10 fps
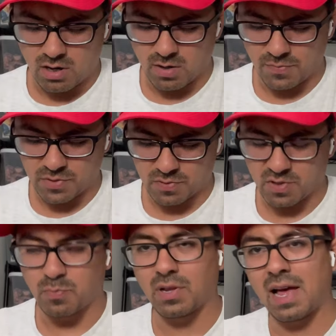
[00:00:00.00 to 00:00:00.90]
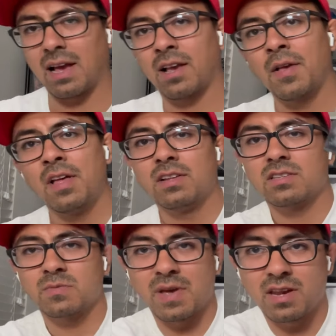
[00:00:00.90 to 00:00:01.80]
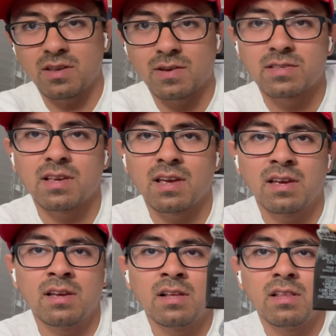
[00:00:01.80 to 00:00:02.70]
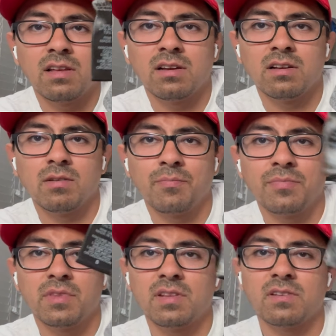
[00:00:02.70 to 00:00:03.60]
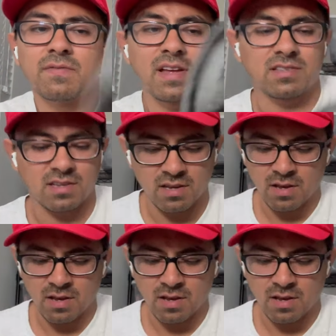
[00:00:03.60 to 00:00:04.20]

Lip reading: this one is black. This is made in USA. Nothing fancy.